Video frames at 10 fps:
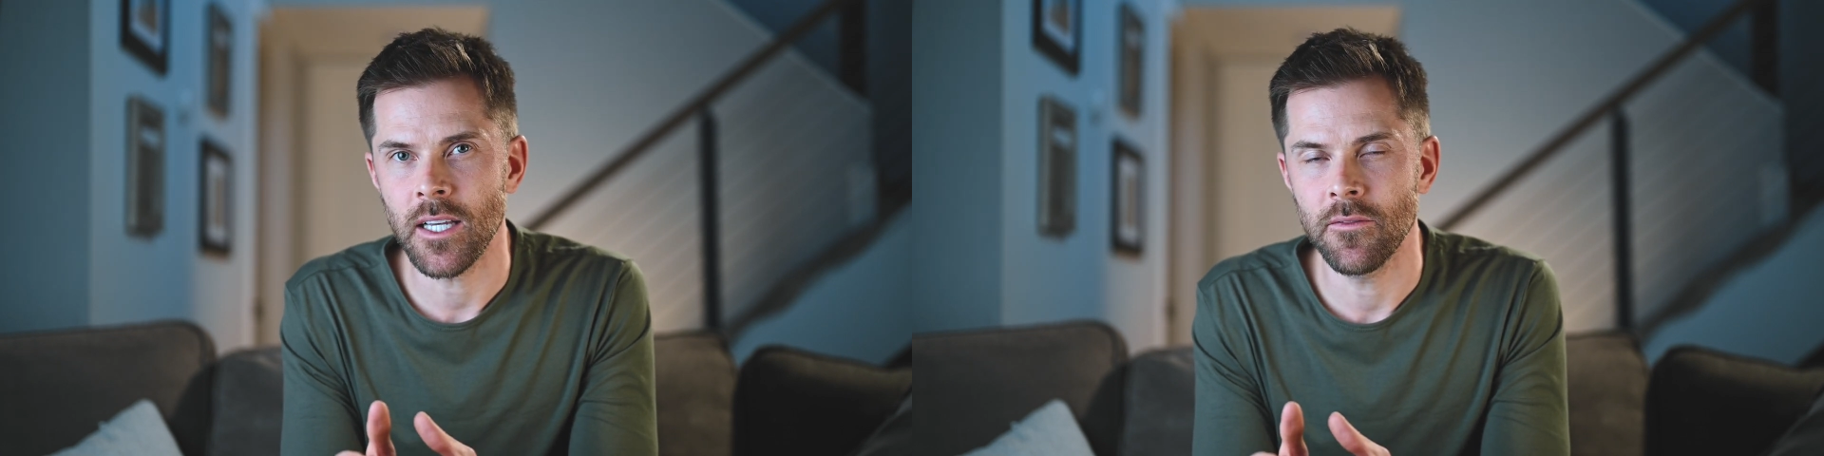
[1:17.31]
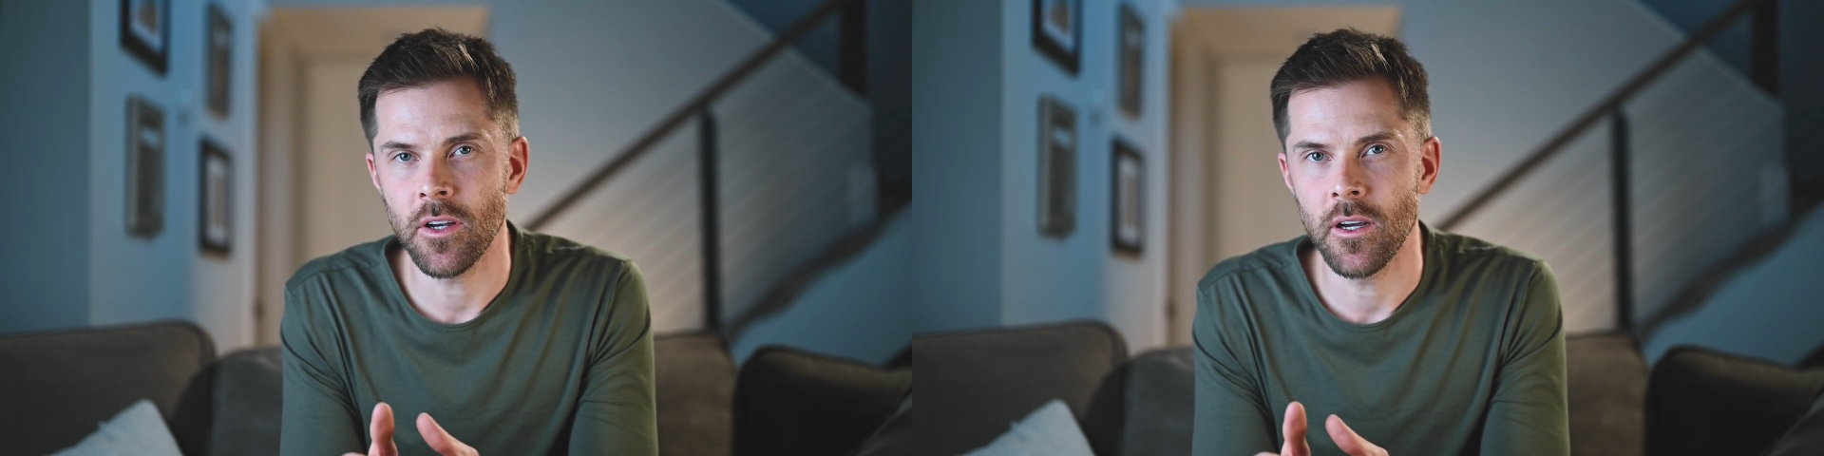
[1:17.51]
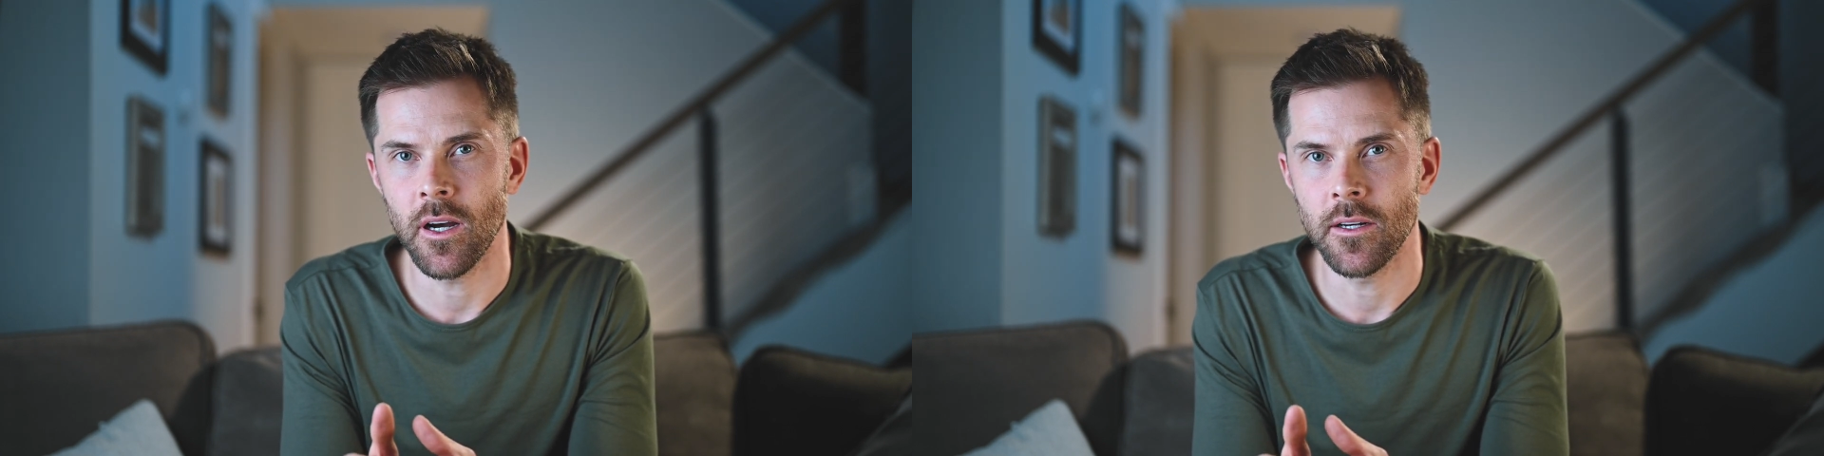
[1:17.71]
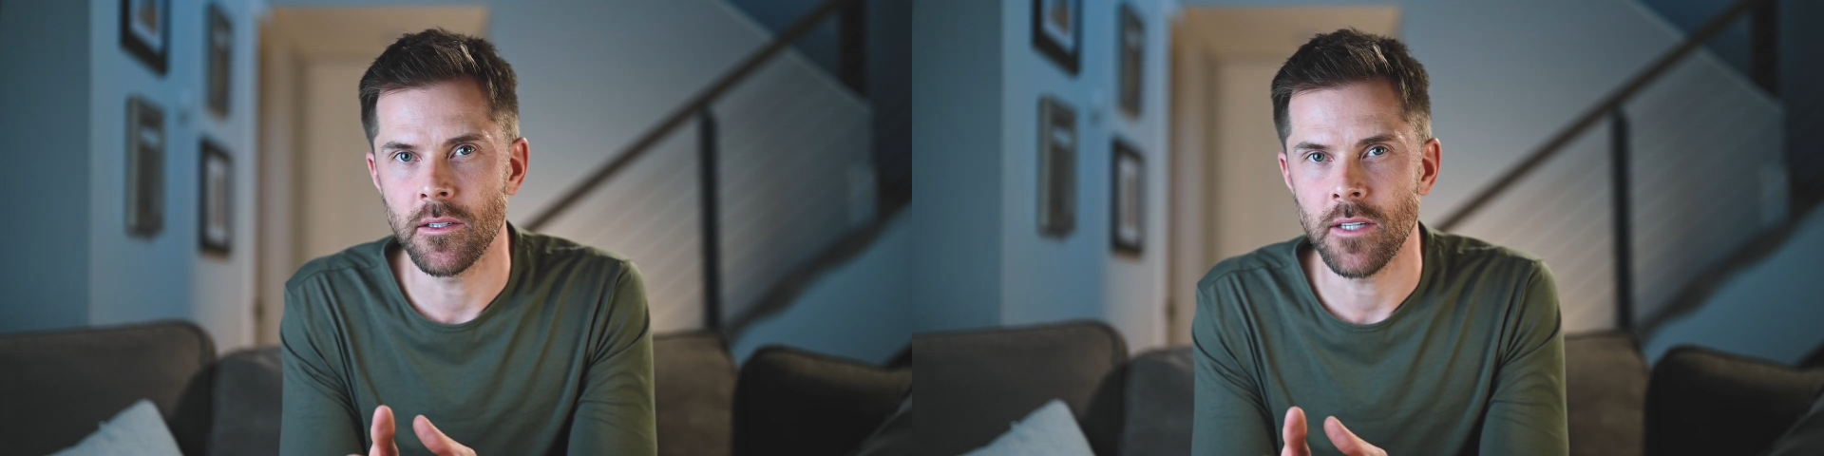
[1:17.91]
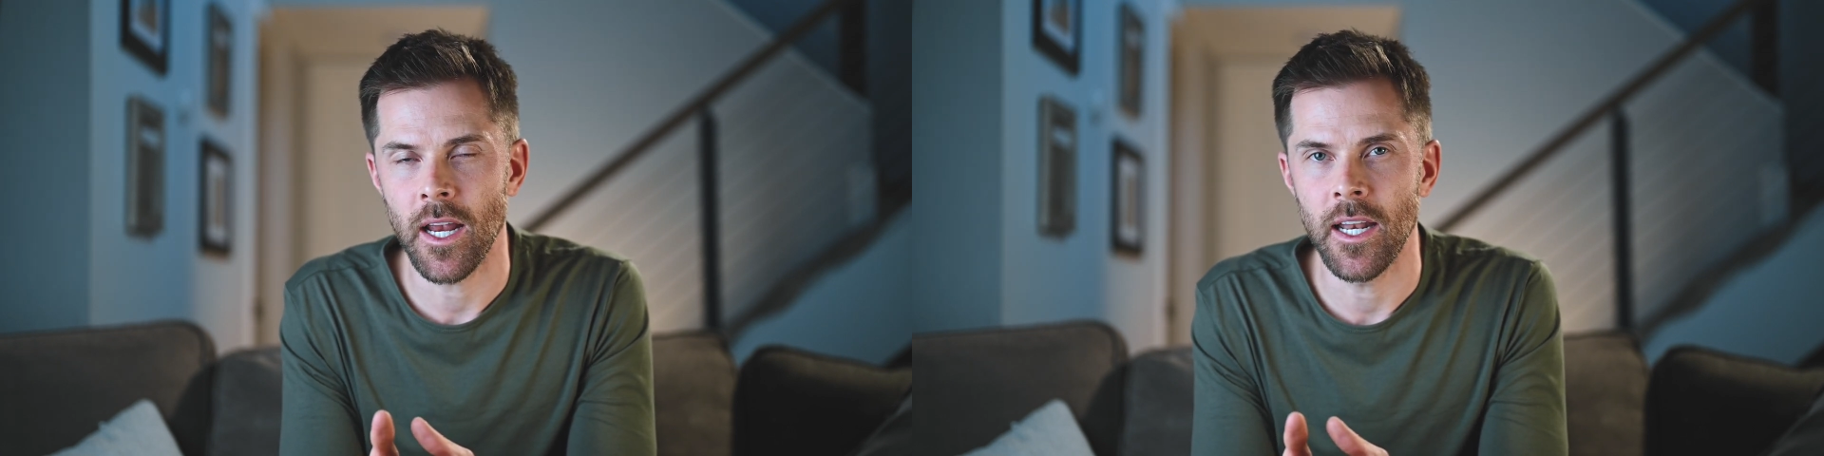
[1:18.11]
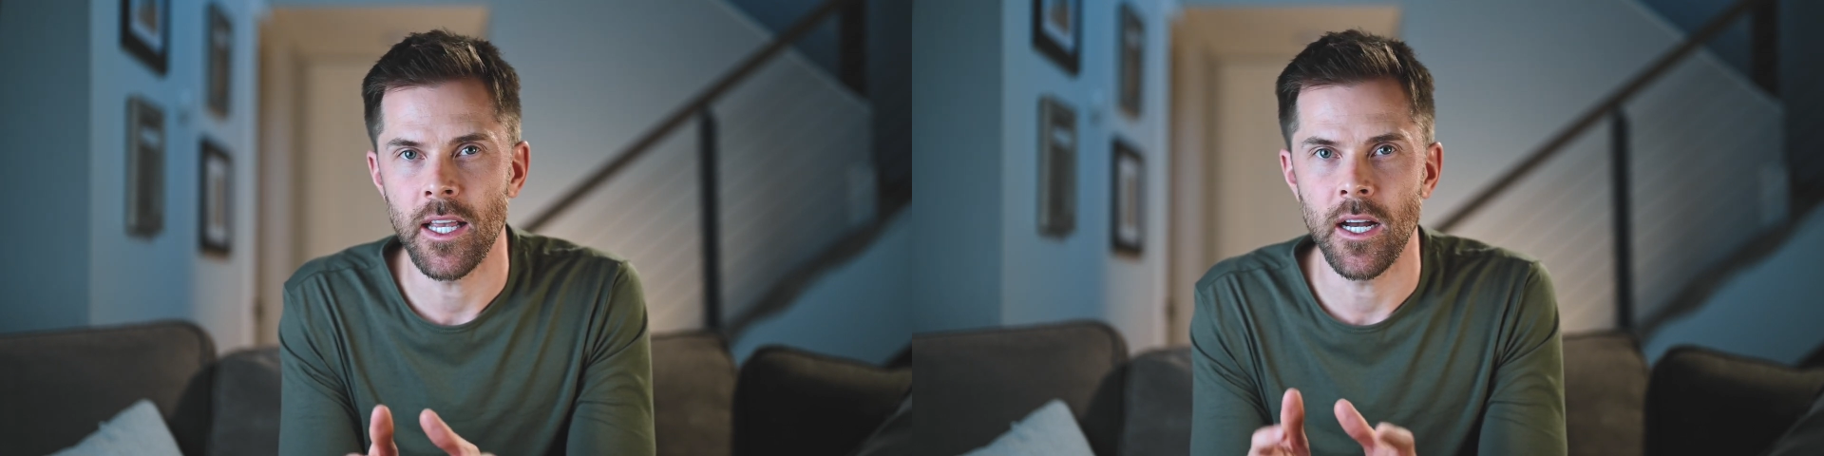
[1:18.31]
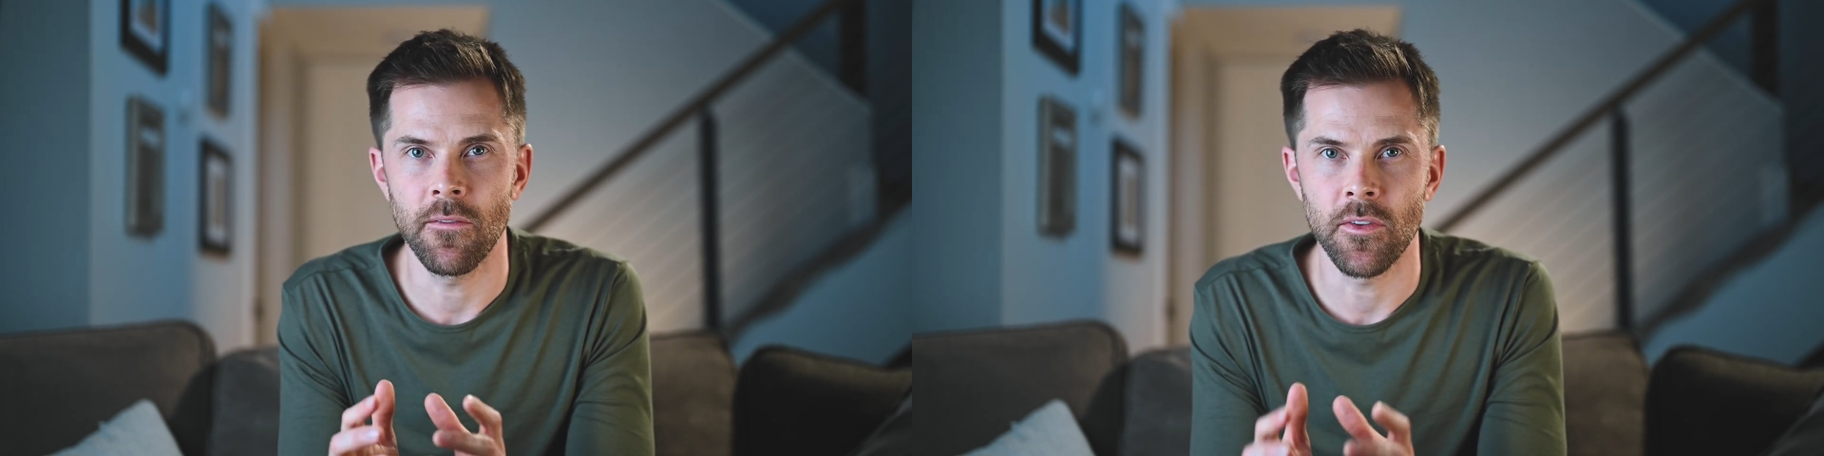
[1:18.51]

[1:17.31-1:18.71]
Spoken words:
have a good understanding of